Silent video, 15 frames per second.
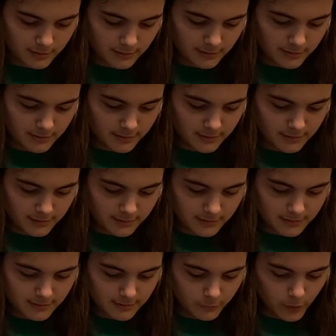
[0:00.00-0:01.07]

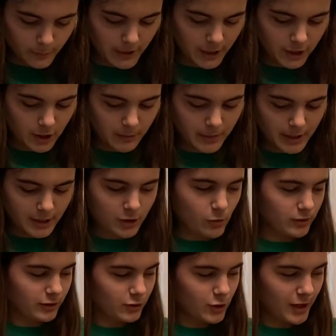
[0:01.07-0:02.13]
I want to make sure Pikachu
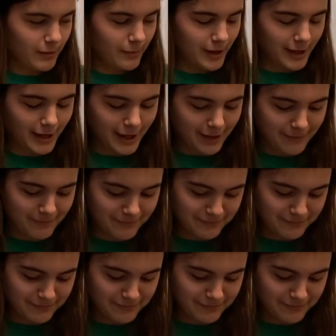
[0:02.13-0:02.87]
wasn't tricking me again.